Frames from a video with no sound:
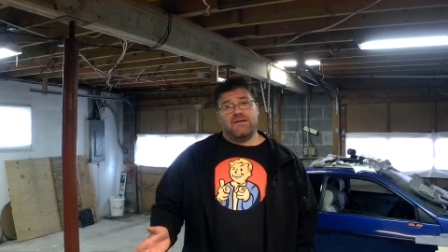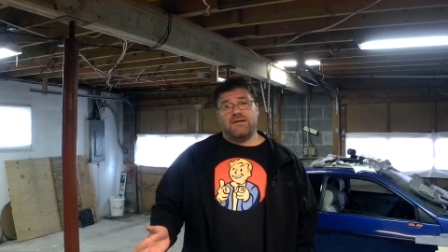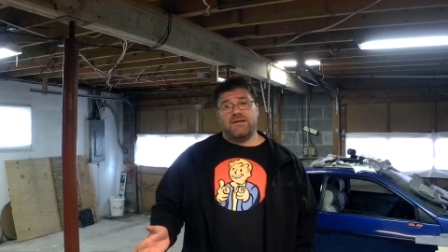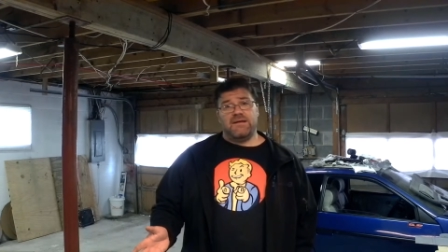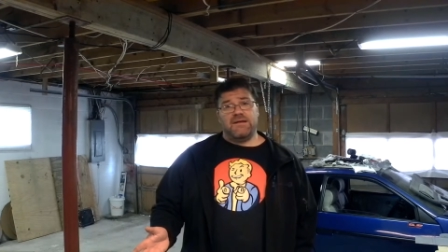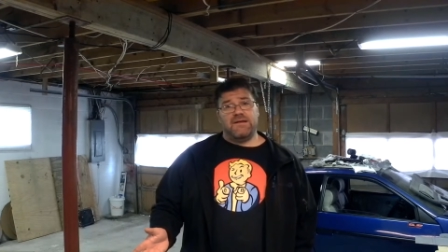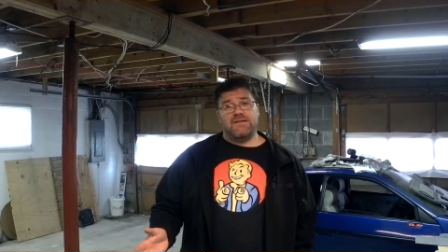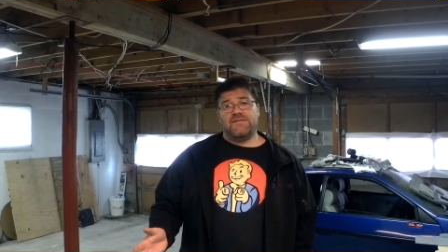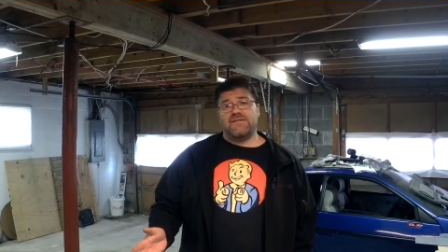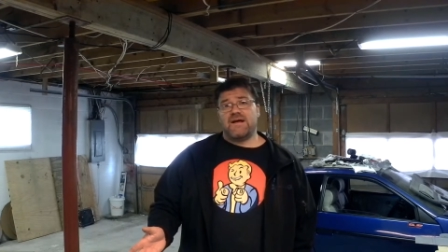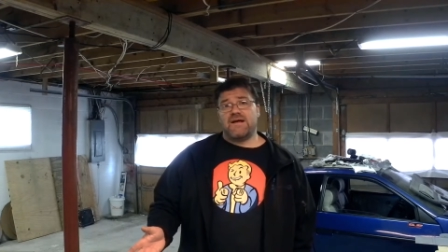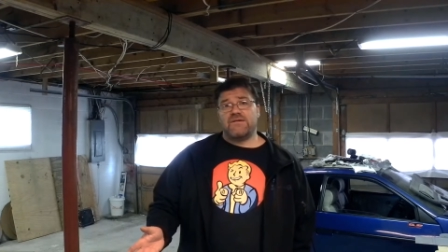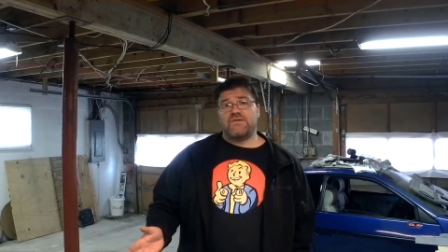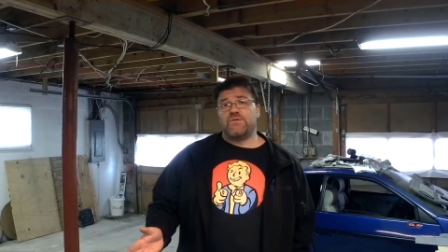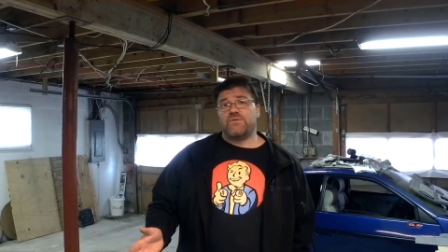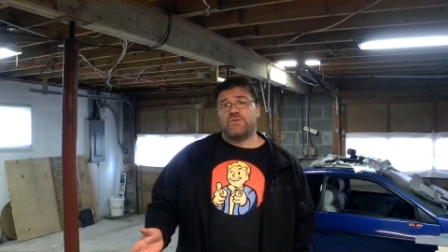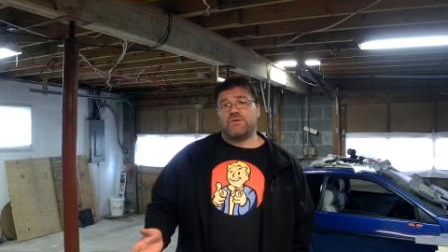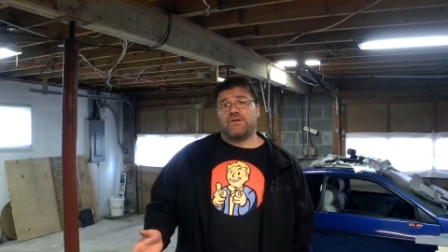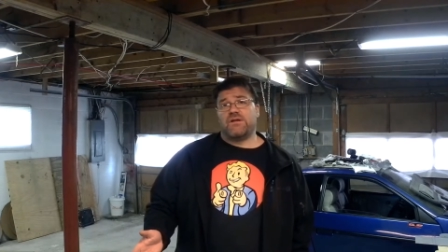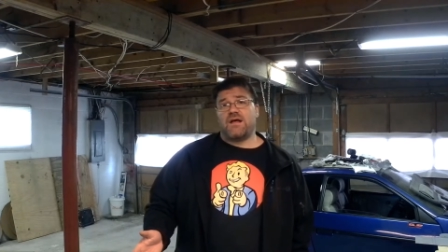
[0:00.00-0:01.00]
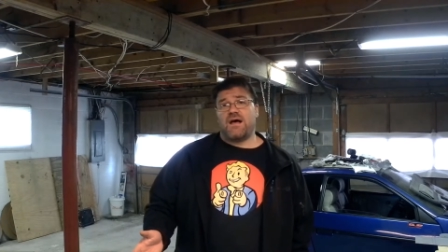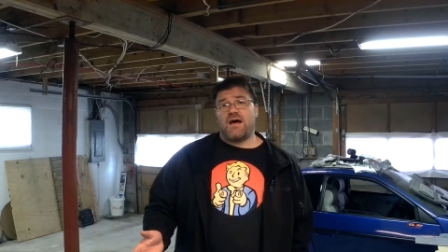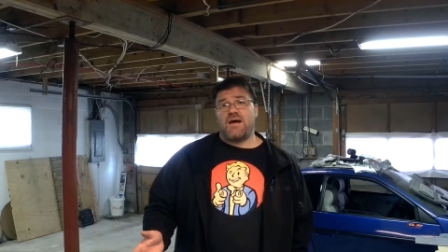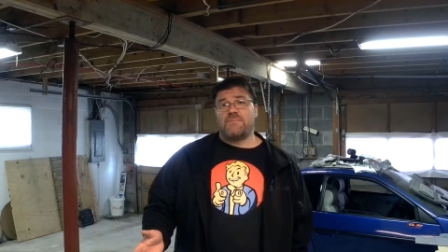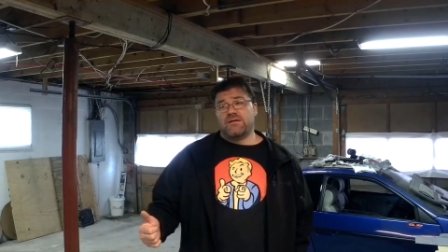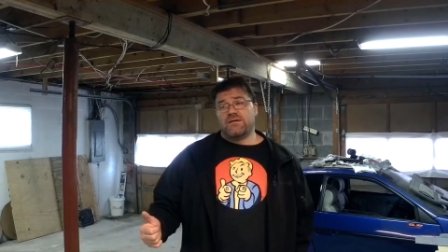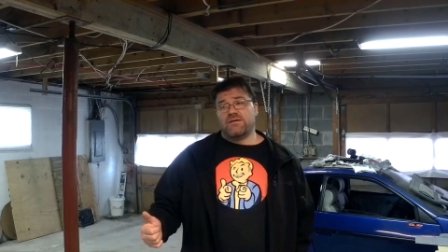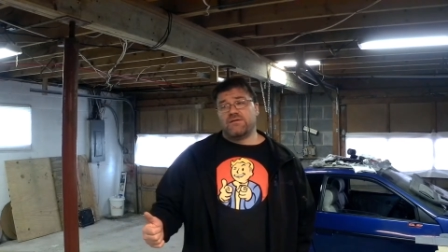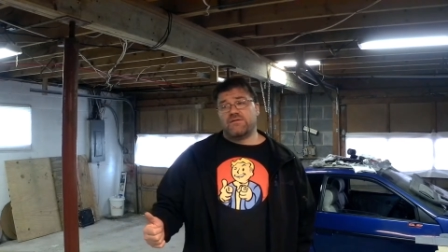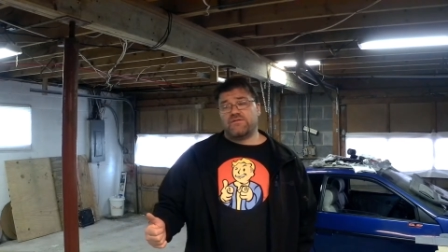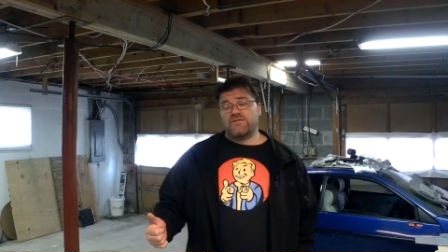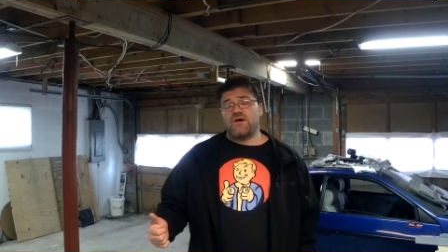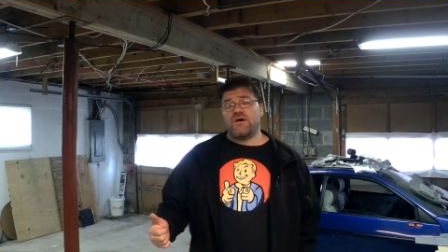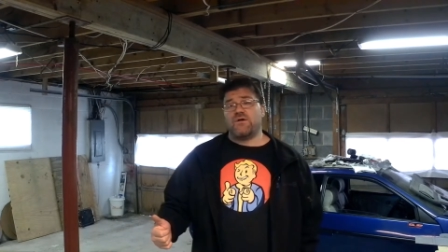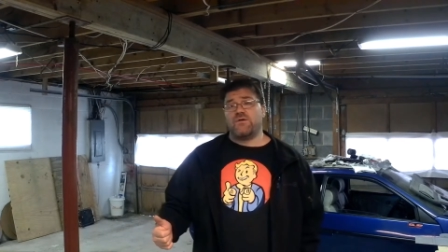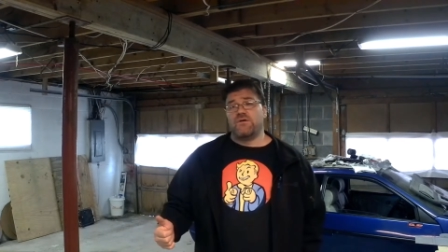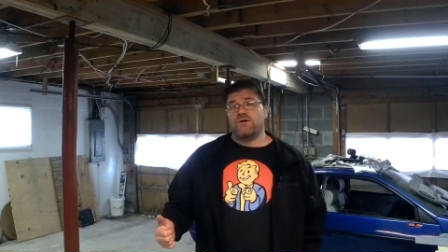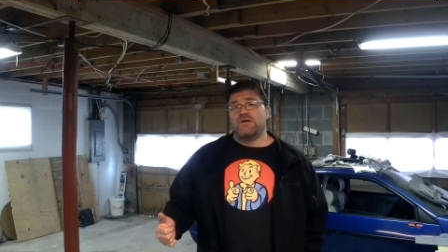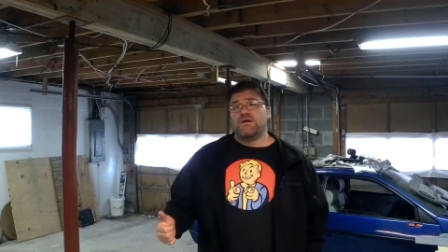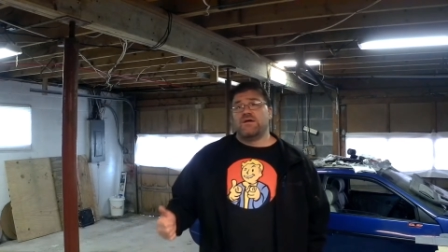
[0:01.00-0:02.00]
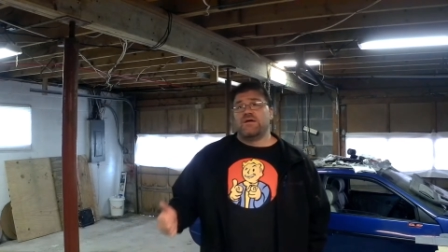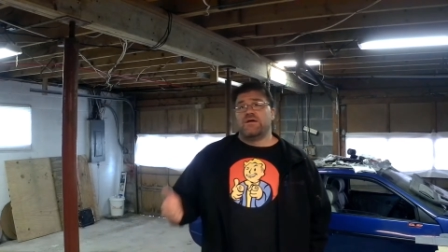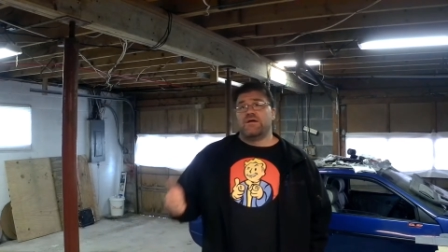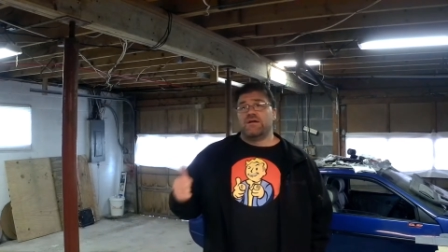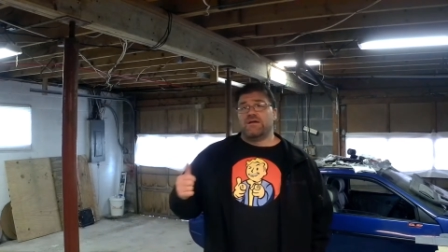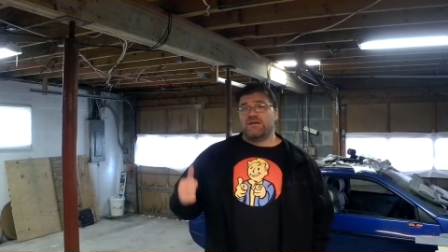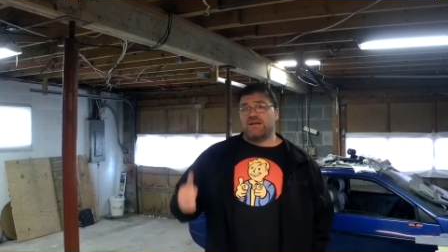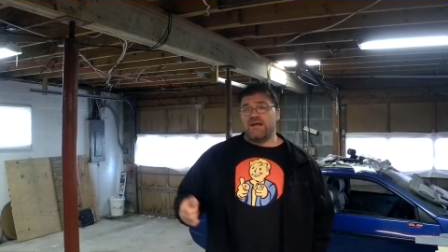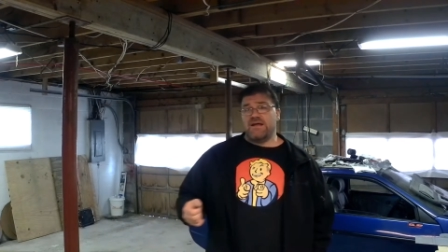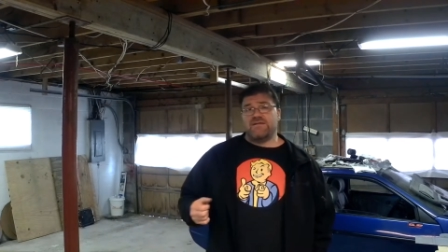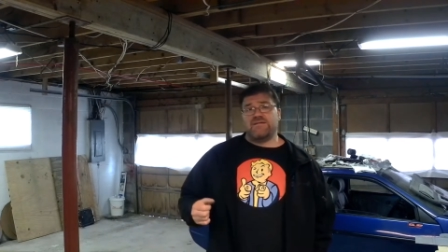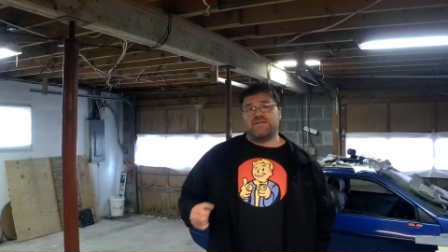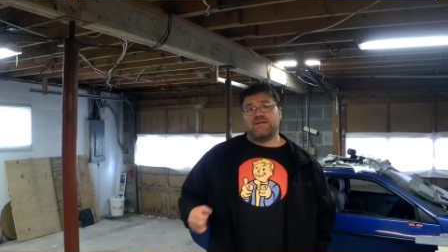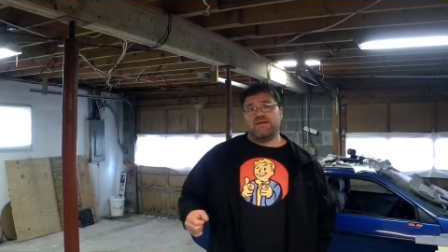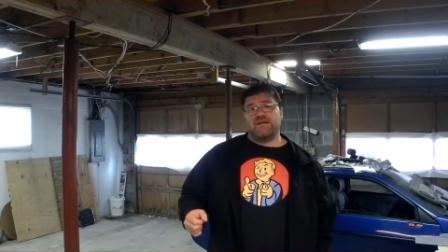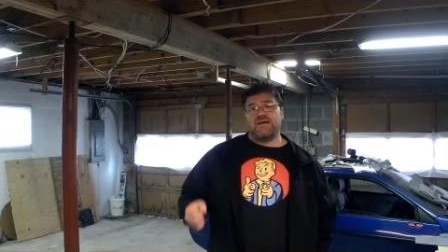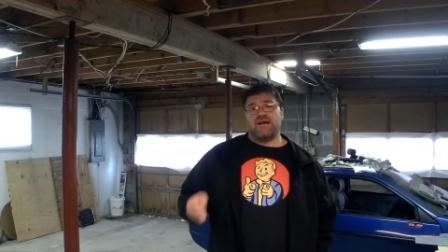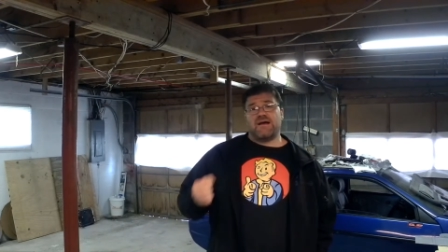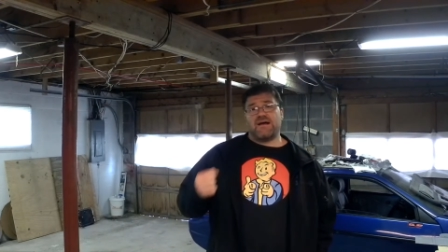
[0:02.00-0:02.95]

it's not doing a lot. So, let's see.